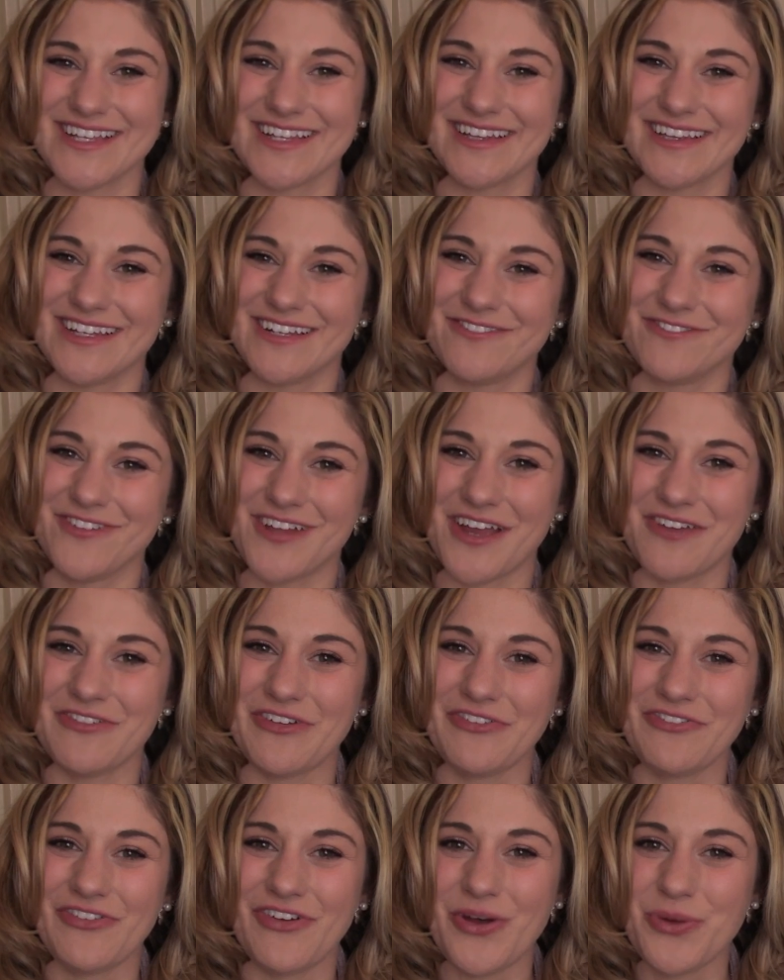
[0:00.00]
live life
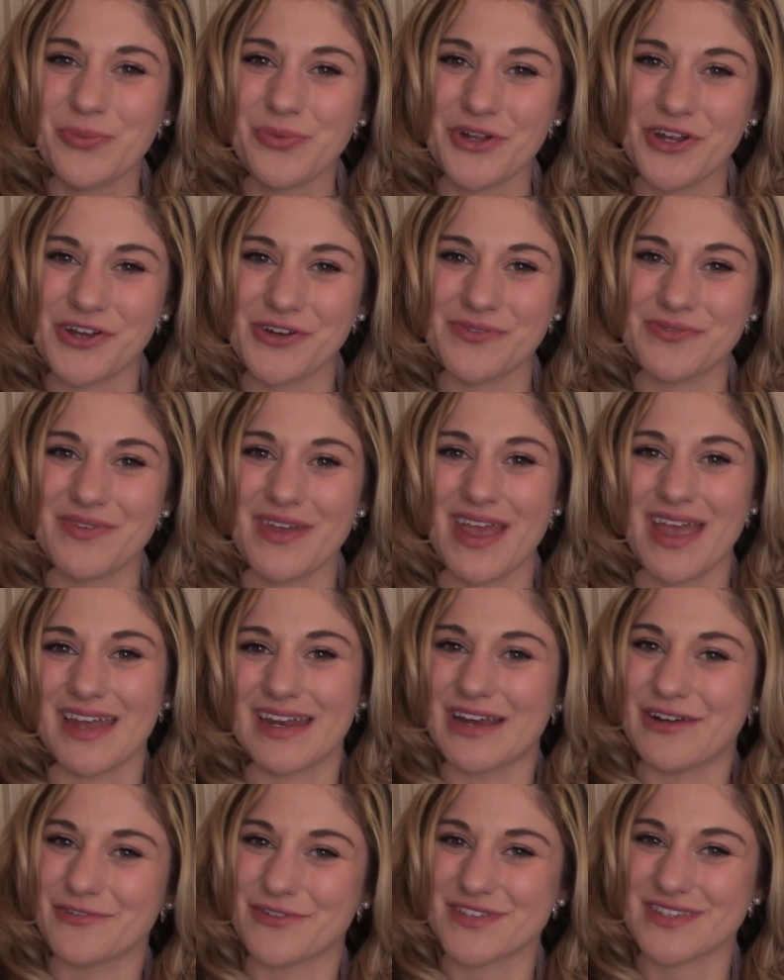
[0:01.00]
in full bloom,
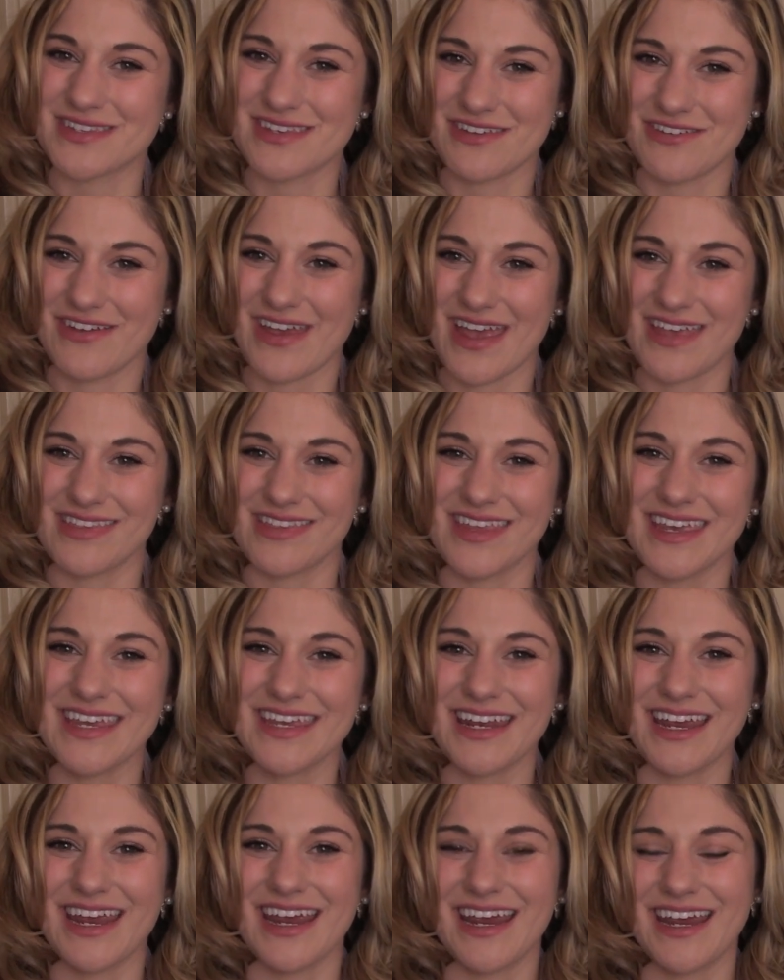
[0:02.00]
and I will see you guys
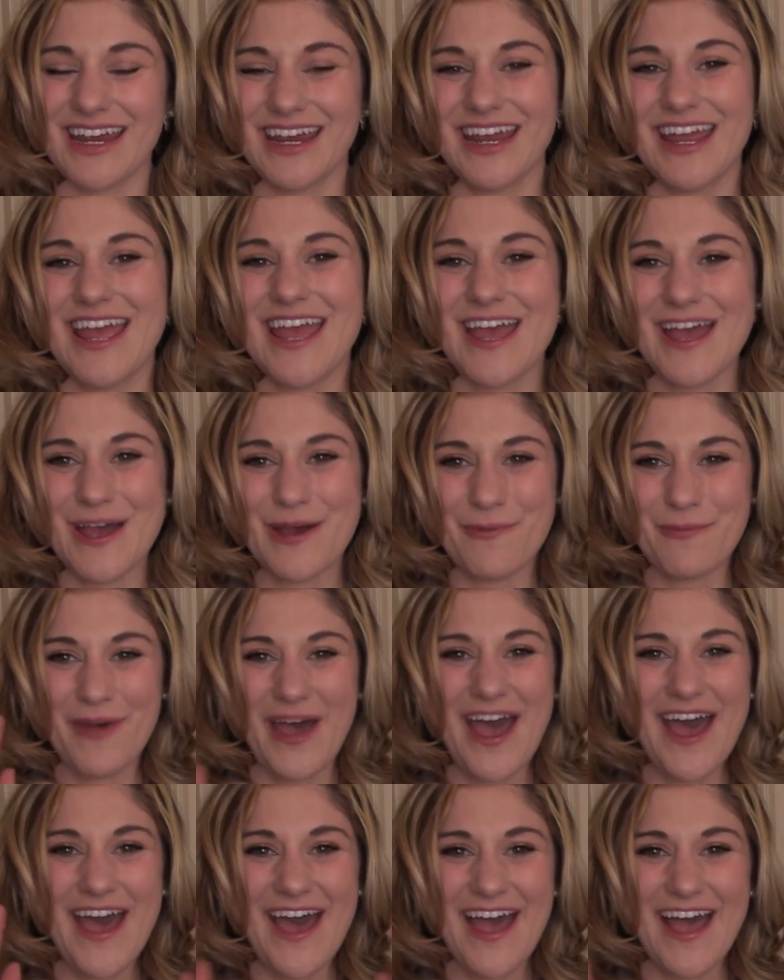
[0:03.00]
later.
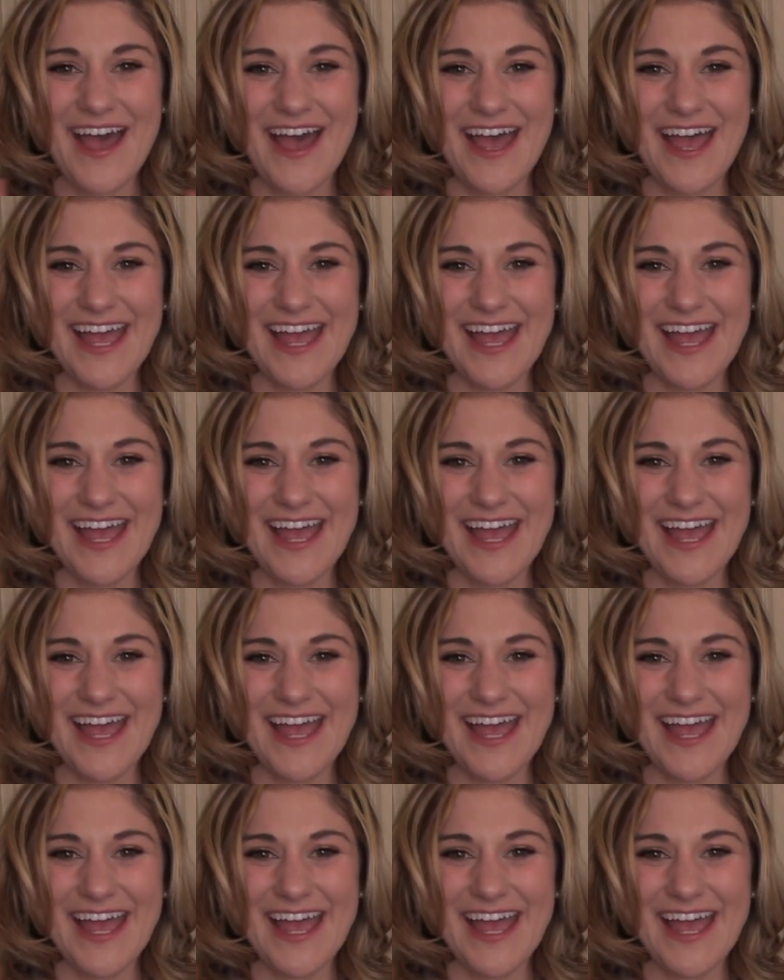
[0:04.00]
Bye!